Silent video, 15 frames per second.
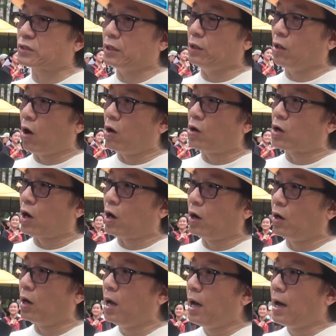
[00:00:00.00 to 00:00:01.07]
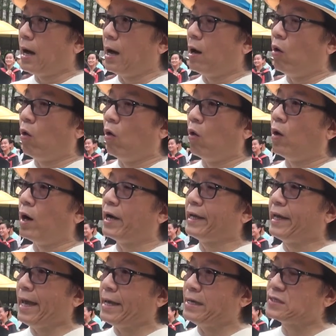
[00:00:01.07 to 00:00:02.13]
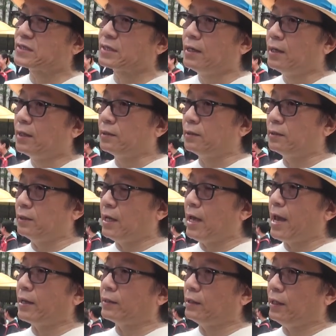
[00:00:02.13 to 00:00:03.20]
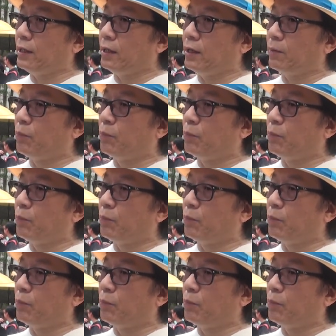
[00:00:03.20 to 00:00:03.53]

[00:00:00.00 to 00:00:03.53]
in Hong Kong are all against the, the